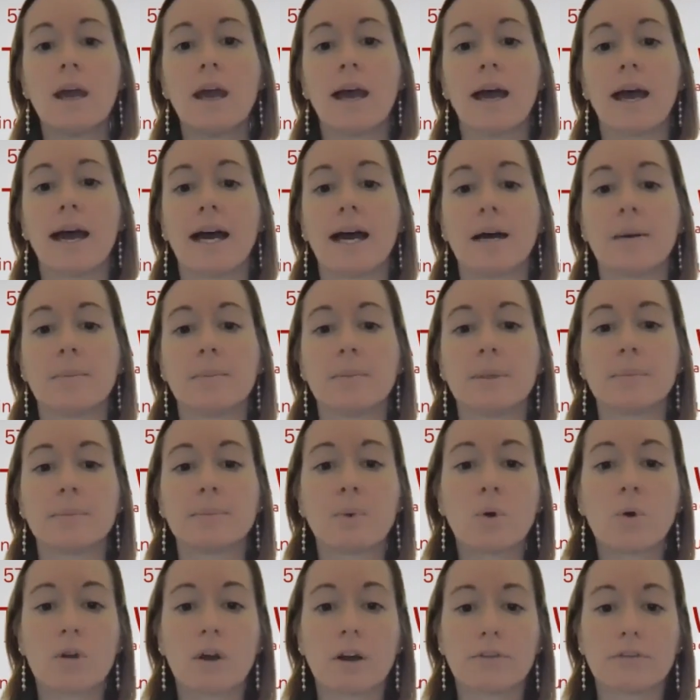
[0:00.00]
But
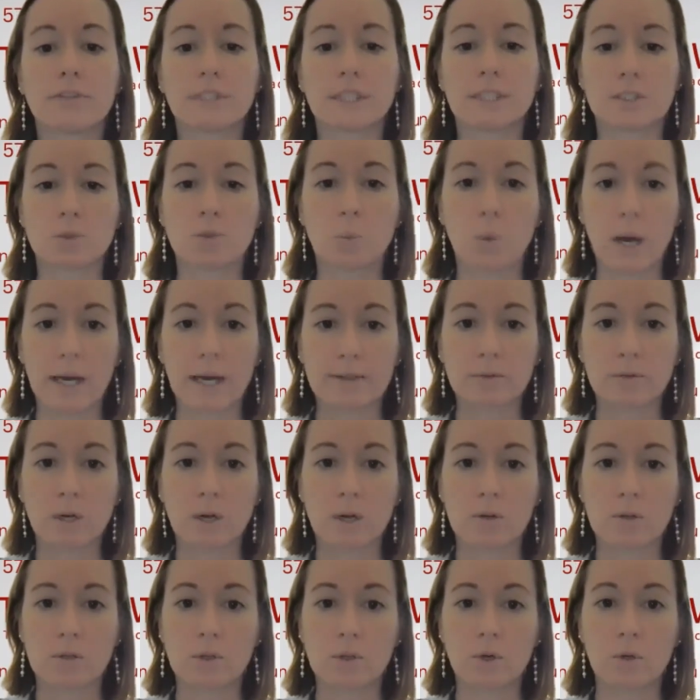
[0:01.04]
more often it's one
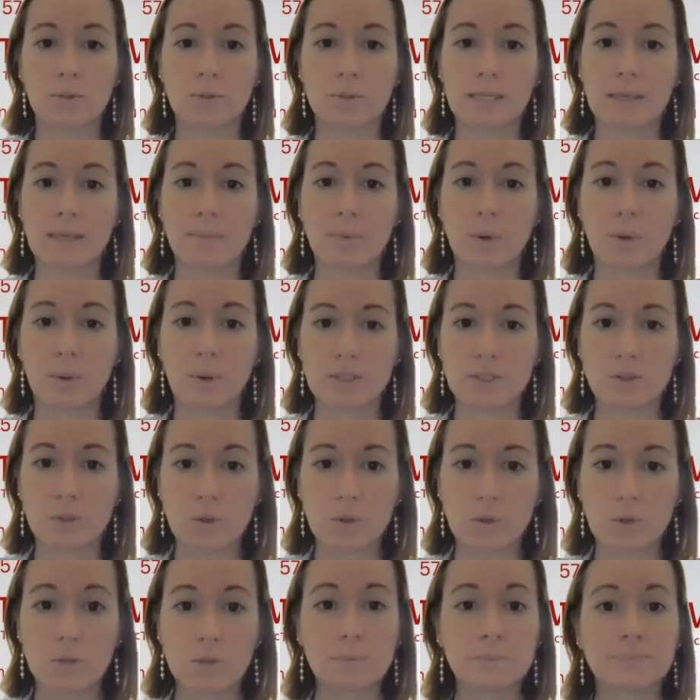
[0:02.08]
role called the
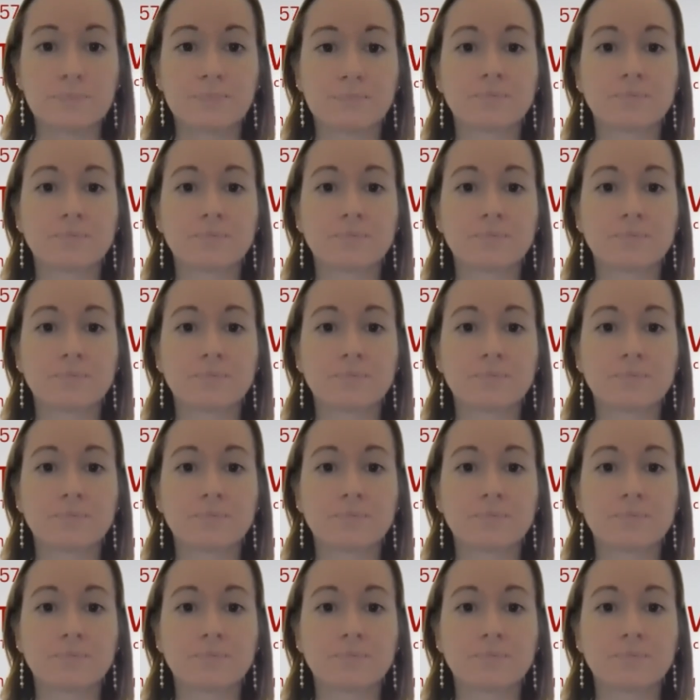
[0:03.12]
appointer,